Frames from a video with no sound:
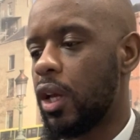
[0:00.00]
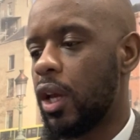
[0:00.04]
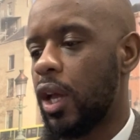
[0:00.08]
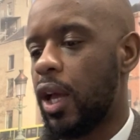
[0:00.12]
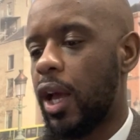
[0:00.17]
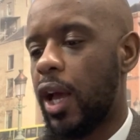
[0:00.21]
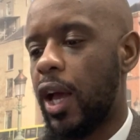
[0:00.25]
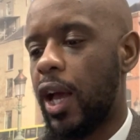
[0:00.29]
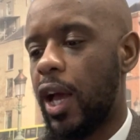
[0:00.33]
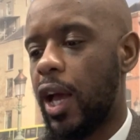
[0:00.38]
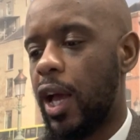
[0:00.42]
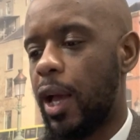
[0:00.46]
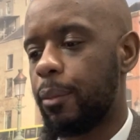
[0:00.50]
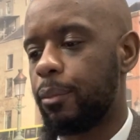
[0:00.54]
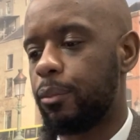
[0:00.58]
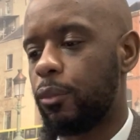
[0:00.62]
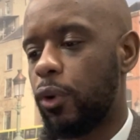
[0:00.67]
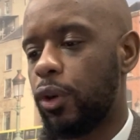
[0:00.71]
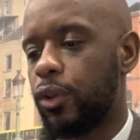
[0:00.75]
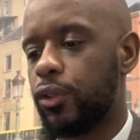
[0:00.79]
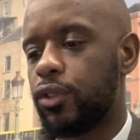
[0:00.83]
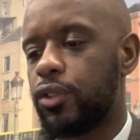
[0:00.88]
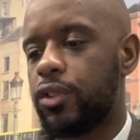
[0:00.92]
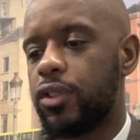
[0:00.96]

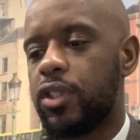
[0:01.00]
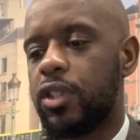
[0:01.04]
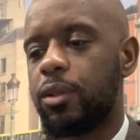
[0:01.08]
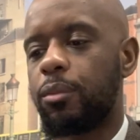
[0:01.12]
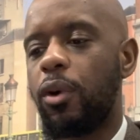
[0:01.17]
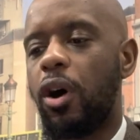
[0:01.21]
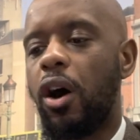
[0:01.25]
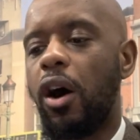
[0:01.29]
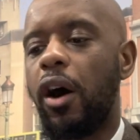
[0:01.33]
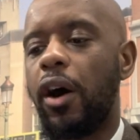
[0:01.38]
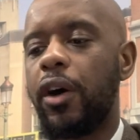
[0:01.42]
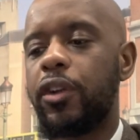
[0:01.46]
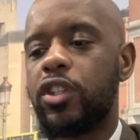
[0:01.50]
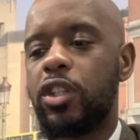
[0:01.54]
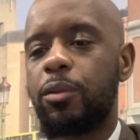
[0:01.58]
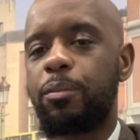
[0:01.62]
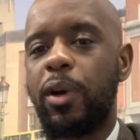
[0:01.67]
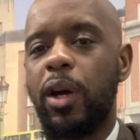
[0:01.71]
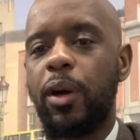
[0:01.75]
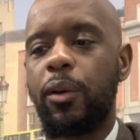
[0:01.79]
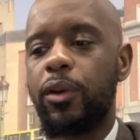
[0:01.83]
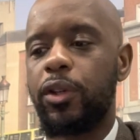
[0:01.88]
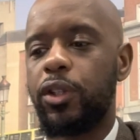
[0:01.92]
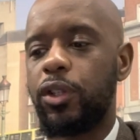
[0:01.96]
On to some
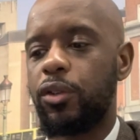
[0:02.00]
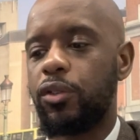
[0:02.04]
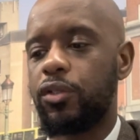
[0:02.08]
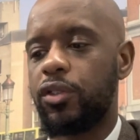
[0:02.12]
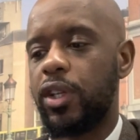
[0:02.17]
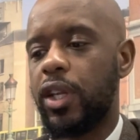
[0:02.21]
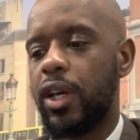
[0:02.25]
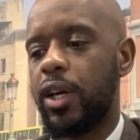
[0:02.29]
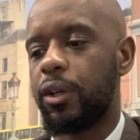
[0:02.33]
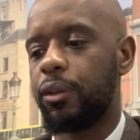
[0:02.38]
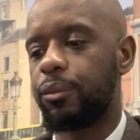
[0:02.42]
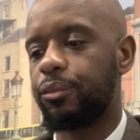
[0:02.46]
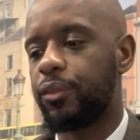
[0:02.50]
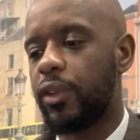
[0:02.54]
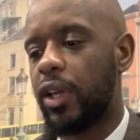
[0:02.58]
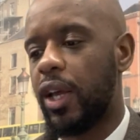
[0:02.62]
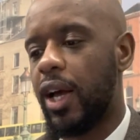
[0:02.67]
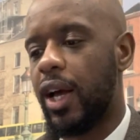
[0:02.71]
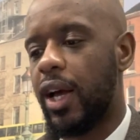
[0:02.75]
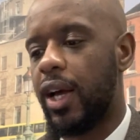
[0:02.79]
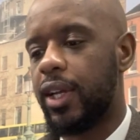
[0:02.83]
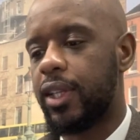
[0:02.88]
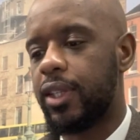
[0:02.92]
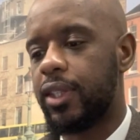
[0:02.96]
hydropower news now,
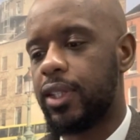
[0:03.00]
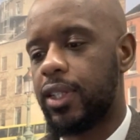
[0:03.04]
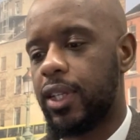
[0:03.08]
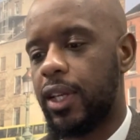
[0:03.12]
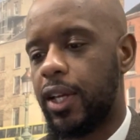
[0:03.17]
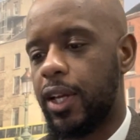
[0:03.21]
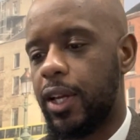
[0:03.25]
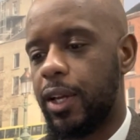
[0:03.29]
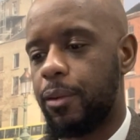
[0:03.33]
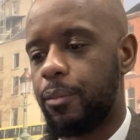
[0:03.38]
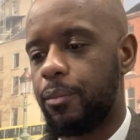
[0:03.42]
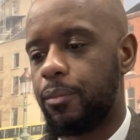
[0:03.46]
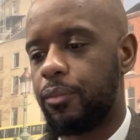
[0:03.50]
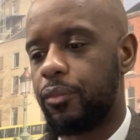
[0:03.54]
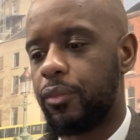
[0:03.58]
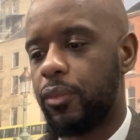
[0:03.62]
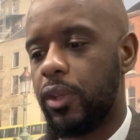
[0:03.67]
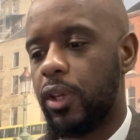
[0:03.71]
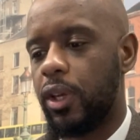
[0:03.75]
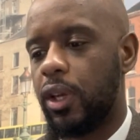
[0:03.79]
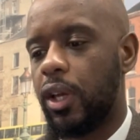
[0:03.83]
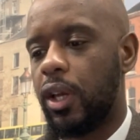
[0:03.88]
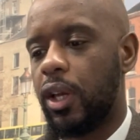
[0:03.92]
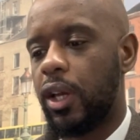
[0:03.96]
and
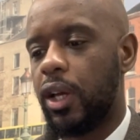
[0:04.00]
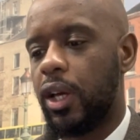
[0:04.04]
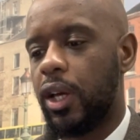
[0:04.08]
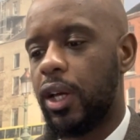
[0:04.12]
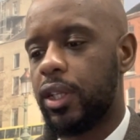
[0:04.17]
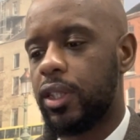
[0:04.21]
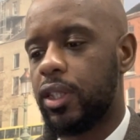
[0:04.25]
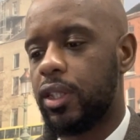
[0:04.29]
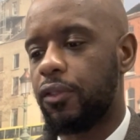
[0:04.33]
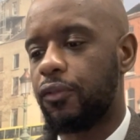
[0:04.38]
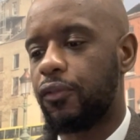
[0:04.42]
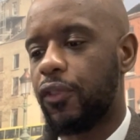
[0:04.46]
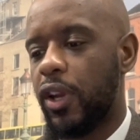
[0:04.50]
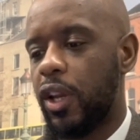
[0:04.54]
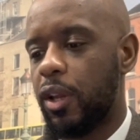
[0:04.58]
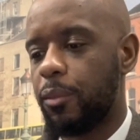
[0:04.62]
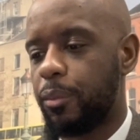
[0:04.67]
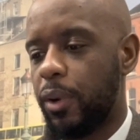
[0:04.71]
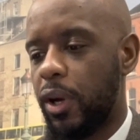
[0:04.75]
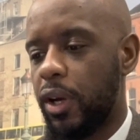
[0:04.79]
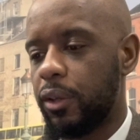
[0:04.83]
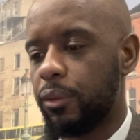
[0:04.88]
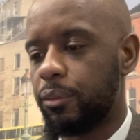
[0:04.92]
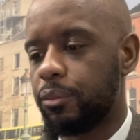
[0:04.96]
a
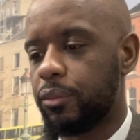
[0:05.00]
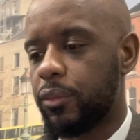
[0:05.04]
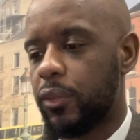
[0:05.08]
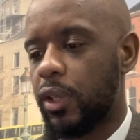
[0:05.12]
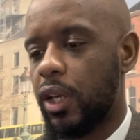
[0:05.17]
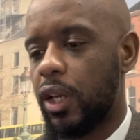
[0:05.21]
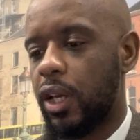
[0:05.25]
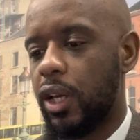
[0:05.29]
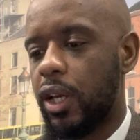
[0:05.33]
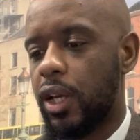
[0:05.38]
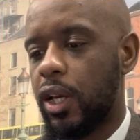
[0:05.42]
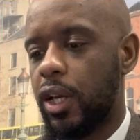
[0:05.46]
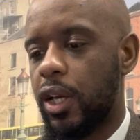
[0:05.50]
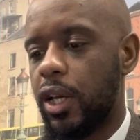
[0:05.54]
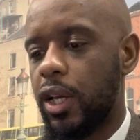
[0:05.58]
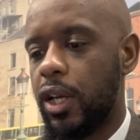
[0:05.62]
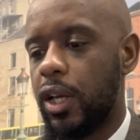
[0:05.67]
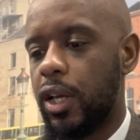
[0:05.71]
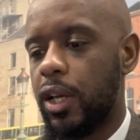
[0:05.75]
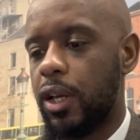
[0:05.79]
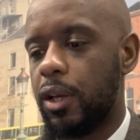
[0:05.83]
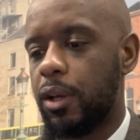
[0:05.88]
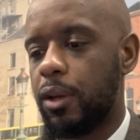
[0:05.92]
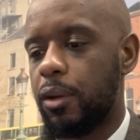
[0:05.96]
developer
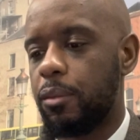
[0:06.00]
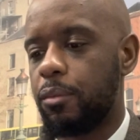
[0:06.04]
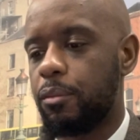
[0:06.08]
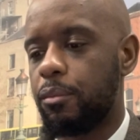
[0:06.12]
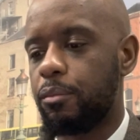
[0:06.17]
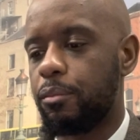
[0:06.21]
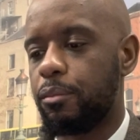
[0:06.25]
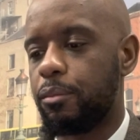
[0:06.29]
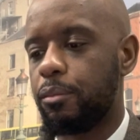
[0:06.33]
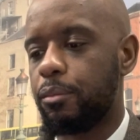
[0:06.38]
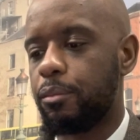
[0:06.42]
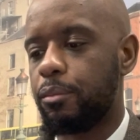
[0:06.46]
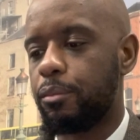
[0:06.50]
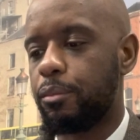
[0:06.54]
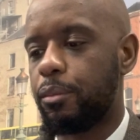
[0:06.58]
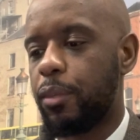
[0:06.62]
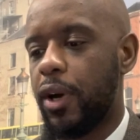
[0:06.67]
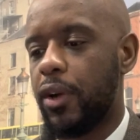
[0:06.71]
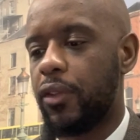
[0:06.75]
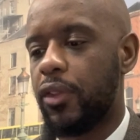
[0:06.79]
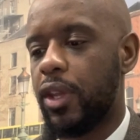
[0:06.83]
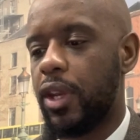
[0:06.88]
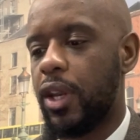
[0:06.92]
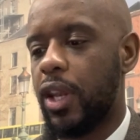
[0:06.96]

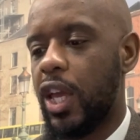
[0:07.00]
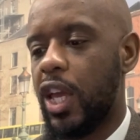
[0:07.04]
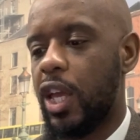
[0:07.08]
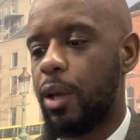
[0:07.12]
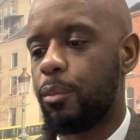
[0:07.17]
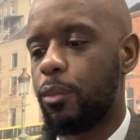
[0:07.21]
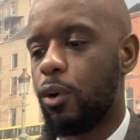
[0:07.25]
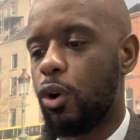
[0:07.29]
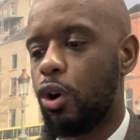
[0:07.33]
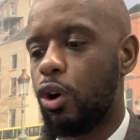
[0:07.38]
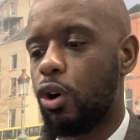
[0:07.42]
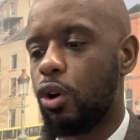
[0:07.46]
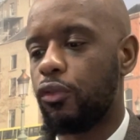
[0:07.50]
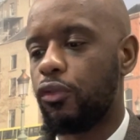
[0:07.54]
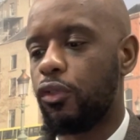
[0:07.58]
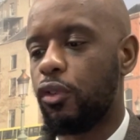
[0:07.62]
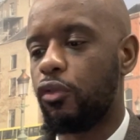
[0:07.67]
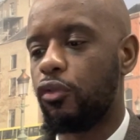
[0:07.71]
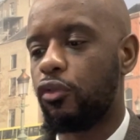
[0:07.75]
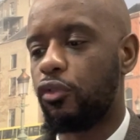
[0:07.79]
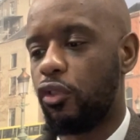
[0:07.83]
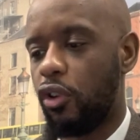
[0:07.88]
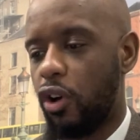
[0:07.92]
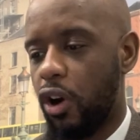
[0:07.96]
by the name of
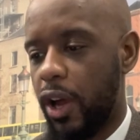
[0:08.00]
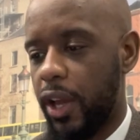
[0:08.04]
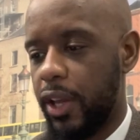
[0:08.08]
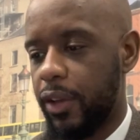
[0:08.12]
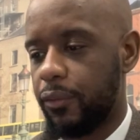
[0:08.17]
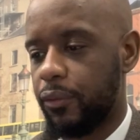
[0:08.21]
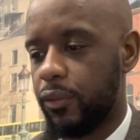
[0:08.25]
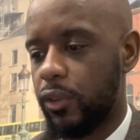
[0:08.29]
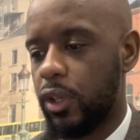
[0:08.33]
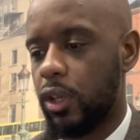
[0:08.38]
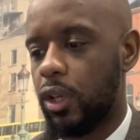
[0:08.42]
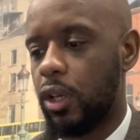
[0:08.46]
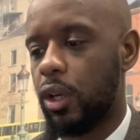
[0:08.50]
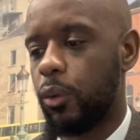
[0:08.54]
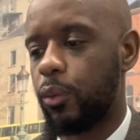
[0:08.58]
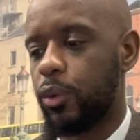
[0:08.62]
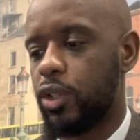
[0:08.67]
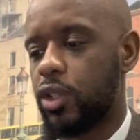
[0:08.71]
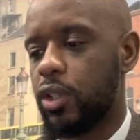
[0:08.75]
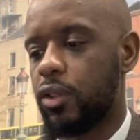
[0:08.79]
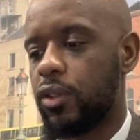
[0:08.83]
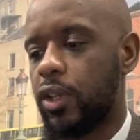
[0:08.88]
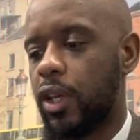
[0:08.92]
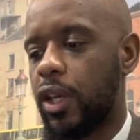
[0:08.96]
RY,
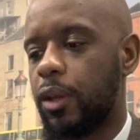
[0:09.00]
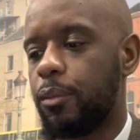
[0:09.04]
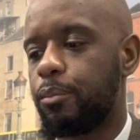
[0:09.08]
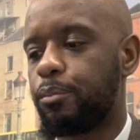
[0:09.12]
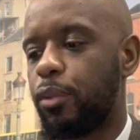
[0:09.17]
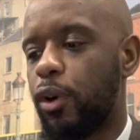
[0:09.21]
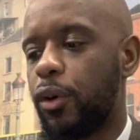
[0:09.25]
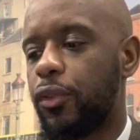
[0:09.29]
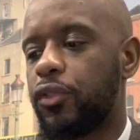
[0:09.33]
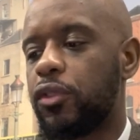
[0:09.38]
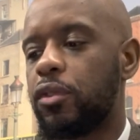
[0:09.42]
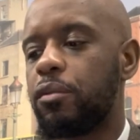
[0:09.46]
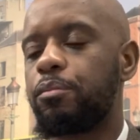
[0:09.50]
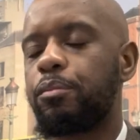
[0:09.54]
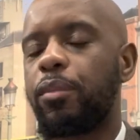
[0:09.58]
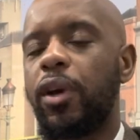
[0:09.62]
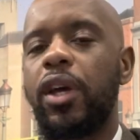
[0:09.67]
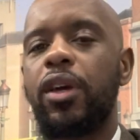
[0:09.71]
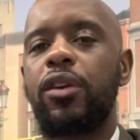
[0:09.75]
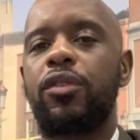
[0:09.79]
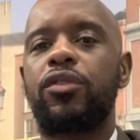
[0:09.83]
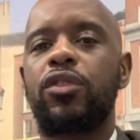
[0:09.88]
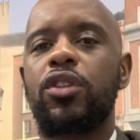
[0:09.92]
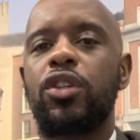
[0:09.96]
which is a
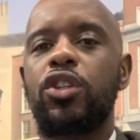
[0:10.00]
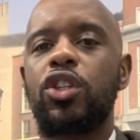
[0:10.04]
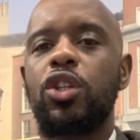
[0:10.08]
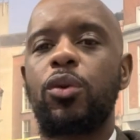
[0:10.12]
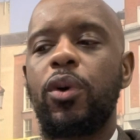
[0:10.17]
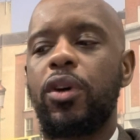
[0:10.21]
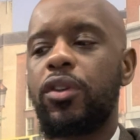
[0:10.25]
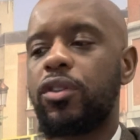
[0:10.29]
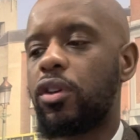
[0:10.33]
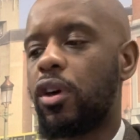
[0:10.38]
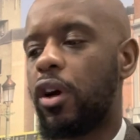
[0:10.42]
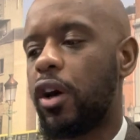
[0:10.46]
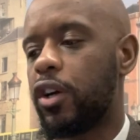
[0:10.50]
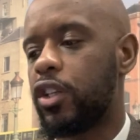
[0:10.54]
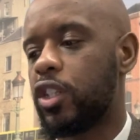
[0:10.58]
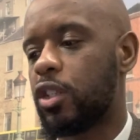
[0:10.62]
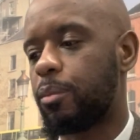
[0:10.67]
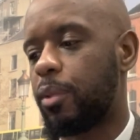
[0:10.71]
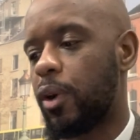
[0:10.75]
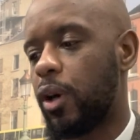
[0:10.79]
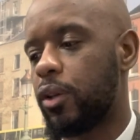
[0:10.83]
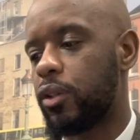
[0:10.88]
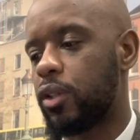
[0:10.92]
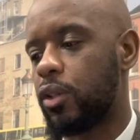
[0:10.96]
Boston-based US
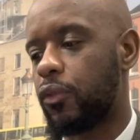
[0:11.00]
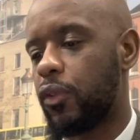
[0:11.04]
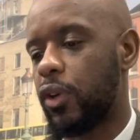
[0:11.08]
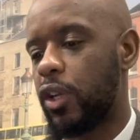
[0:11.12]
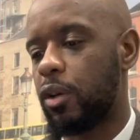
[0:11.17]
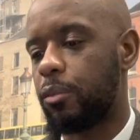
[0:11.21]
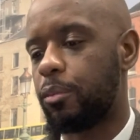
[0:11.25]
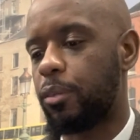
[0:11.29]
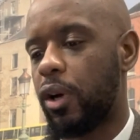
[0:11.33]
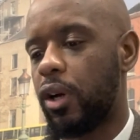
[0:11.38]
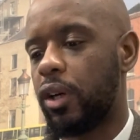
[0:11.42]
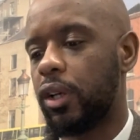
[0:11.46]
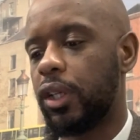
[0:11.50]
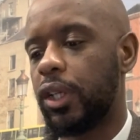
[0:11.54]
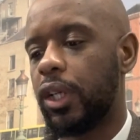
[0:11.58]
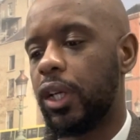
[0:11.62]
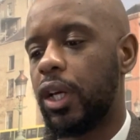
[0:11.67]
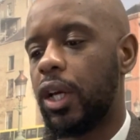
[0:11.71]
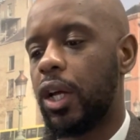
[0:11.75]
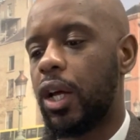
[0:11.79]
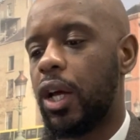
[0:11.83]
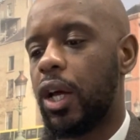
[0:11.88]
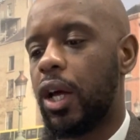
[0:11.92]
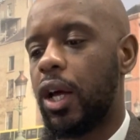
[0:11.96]
hydropower developer.
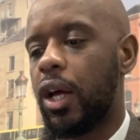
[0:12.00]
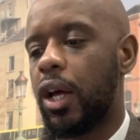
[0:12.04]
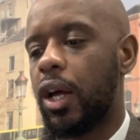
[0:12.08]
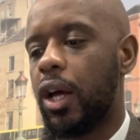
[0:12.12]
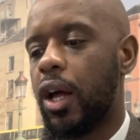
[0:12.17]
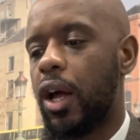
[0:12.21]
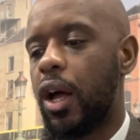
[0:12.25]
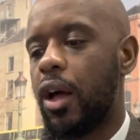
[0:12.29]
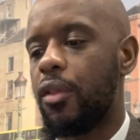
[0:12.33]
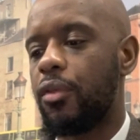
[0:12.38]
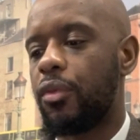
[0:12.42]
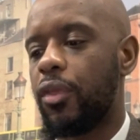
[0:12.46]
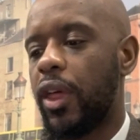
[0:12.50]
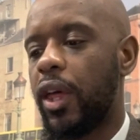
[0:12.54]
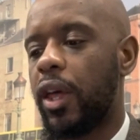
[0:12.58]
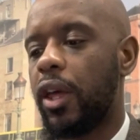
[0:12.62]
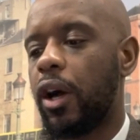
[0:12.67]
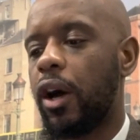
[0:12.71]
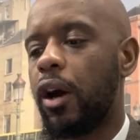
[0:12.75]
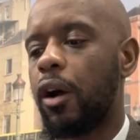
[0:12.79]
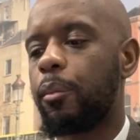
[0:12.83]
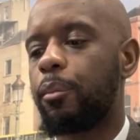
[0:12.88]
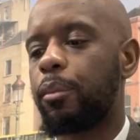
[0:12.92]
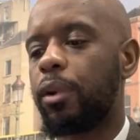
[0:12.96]
They
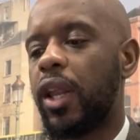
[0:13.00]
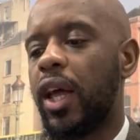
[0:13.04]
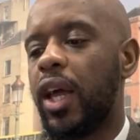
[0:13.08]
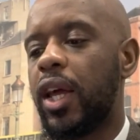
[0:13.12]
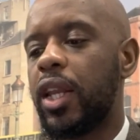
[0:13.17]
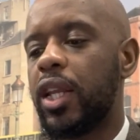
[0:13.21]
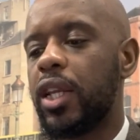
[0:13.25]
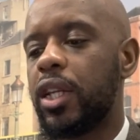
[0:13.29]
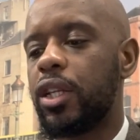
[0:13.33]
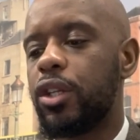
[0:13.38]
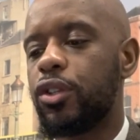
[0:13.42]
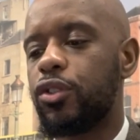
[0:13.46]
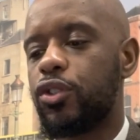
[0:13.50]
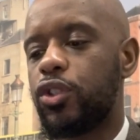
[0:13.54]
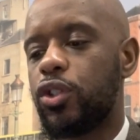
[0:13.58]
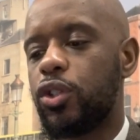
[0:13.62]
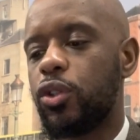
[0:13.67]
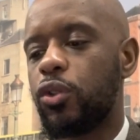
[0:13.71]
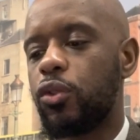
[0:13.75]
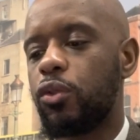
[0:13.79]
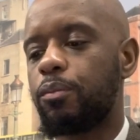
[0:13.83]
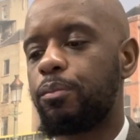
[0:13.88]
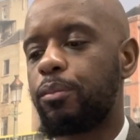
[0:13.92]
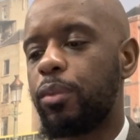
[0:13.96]
are planning
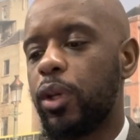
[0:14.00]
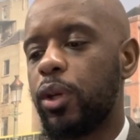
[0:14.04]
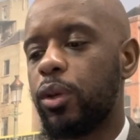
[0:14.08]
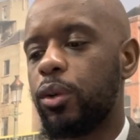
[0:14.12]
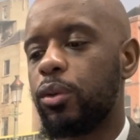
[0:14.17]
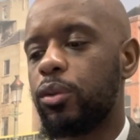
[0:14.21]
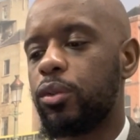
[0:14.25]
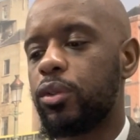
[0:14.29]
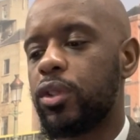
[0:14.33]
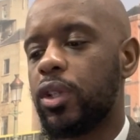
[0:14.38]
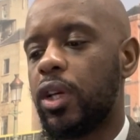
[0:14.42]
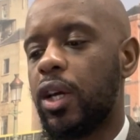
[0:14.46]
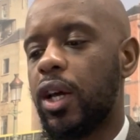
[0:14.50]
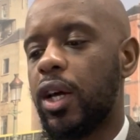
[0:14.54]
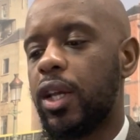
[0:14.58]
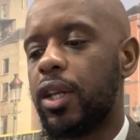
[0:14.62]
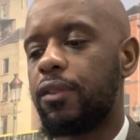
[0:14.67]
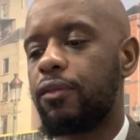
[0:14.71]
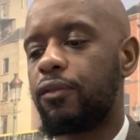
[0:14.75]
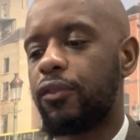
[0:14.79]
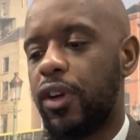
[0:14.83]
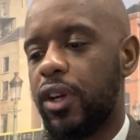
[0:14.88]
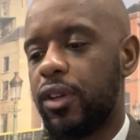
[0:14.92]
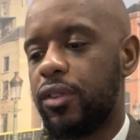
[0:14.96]
to build and
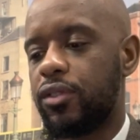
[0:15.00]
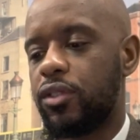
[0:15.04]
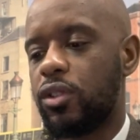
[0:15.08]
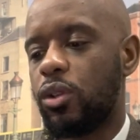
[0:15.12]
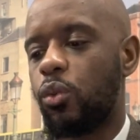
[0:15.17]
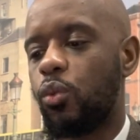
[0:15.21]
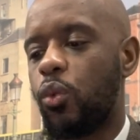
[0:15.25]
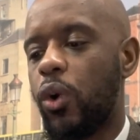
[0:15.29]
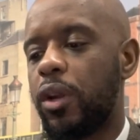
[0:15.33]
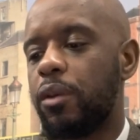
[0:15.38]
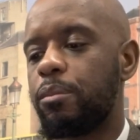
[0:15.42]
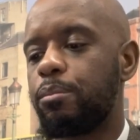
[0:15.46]
invest $1